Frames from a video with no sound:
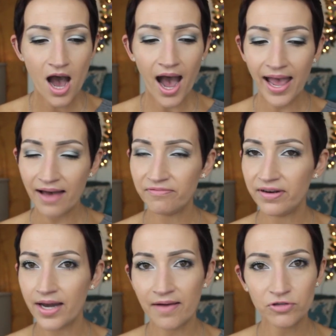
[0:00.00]
I have
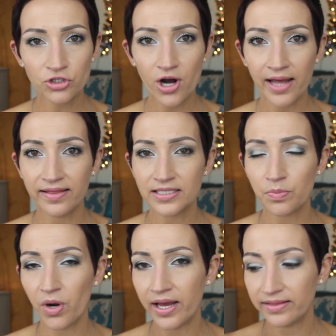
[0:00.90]
never tried this
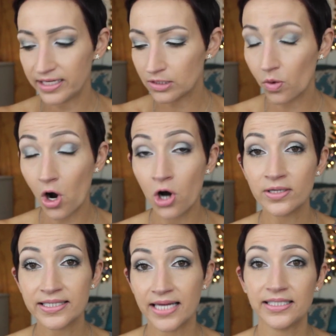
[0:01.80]
brand. These were
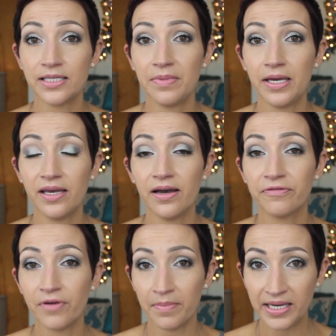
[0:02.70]
all sent to me
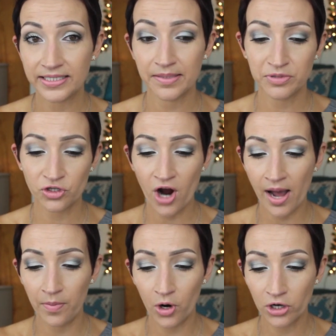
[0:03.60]
from a
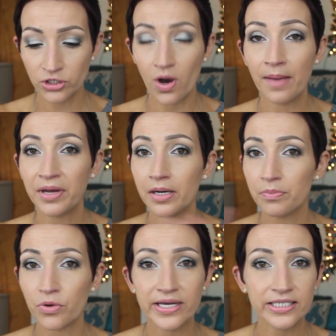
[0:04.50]
subscriber. So I'm going
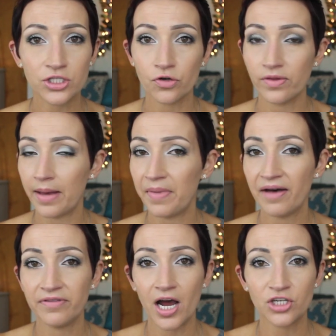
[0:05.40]
to breeze through them.
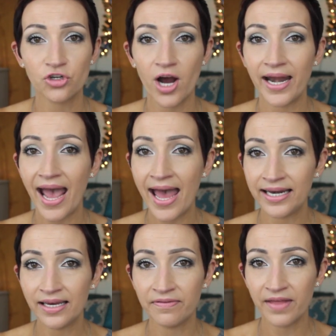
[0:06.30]
Have not tried
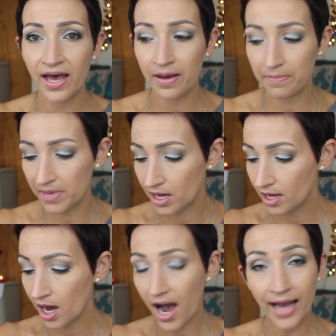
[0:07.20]
any of them.
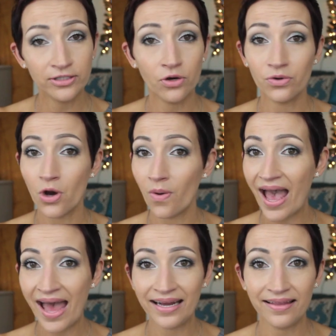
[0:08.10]
I don't know
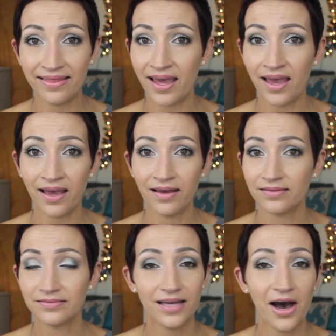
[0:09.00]

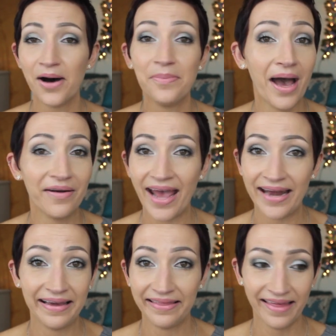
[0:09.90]
anything about
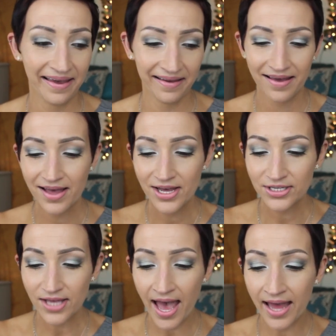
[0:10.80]
anything.
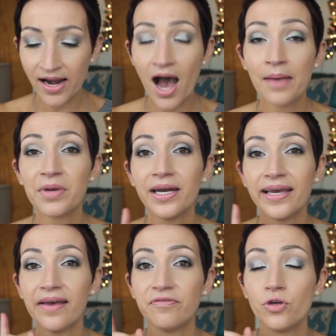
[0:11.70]
And I'm going to
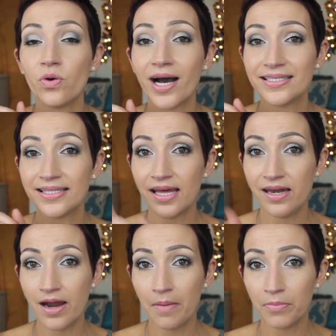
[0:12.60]
give you guys the
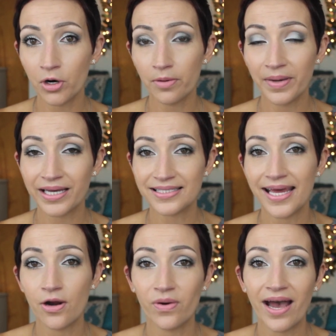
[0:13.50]
number because
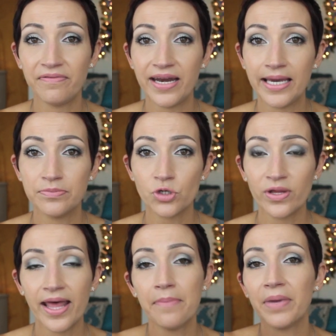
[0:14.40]
they don't have names
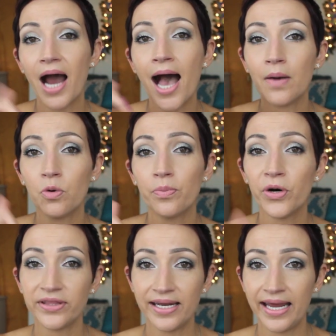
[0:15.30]
on them, but I will
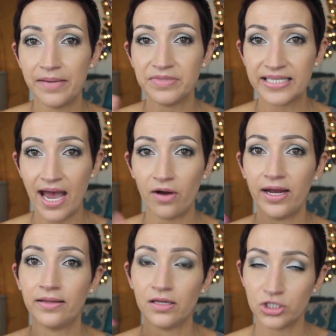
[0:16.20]
put the names down
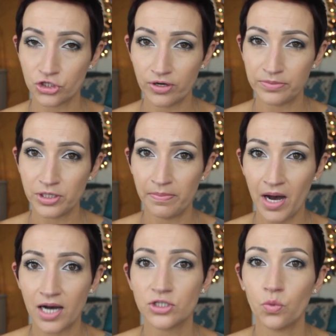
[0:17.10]
in the description
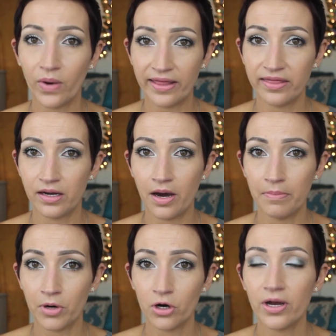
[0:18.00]
box with the
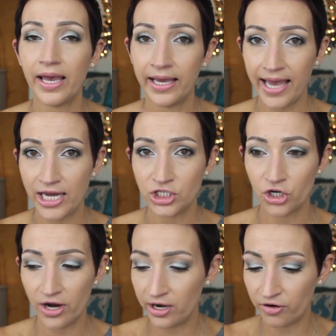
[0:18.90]
number in case
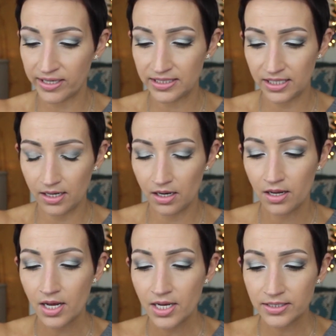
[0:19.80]
you're interested.
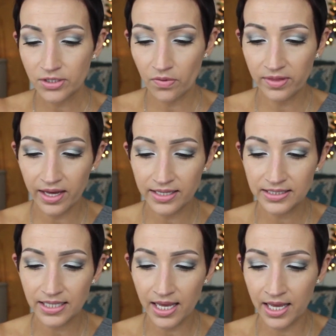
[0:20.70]
So
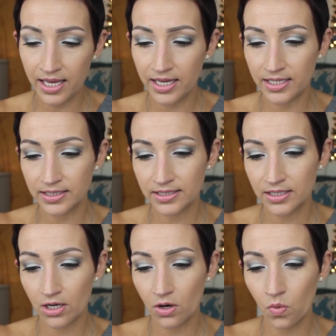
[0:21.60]
this
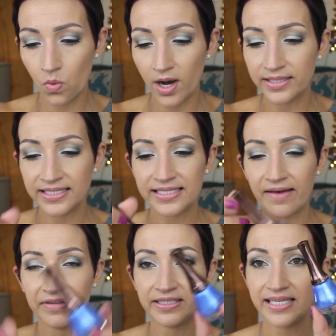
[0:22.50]
is one
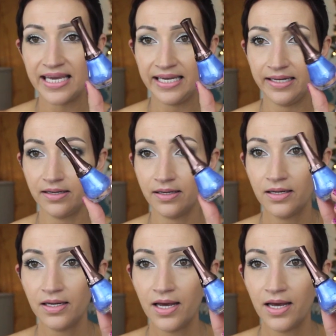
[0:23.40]
seventeen.